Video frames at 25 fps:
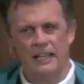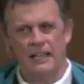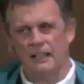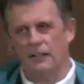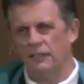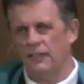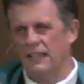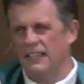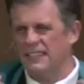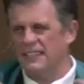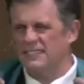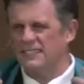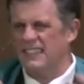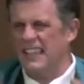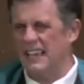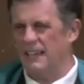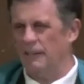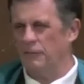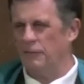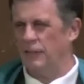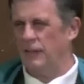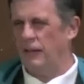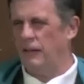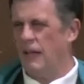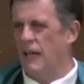And I think it's
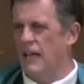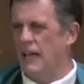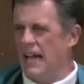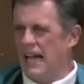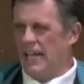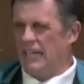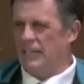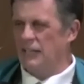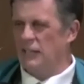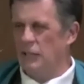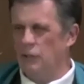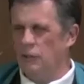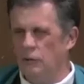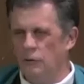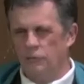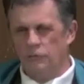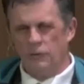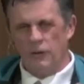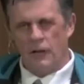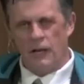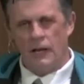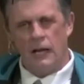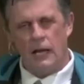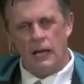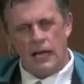that idea of
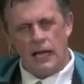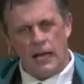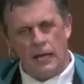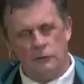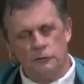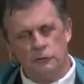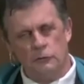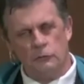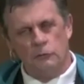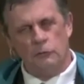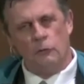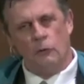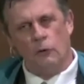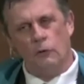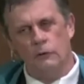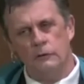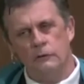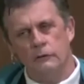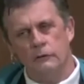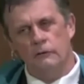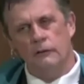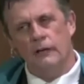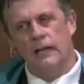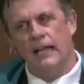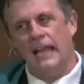
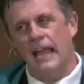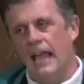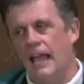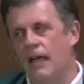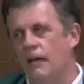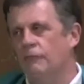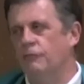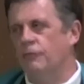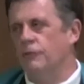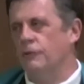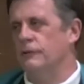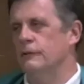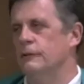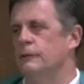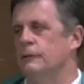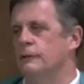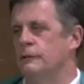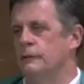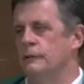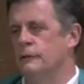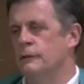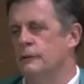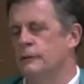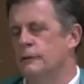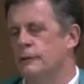extraordinary effort
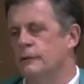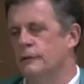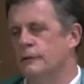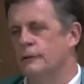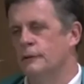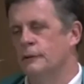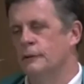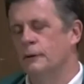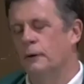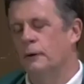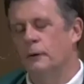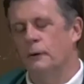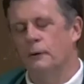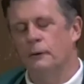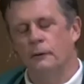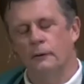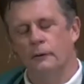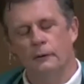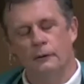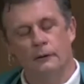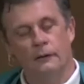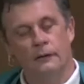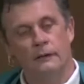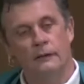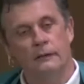
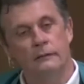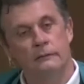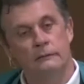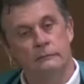or,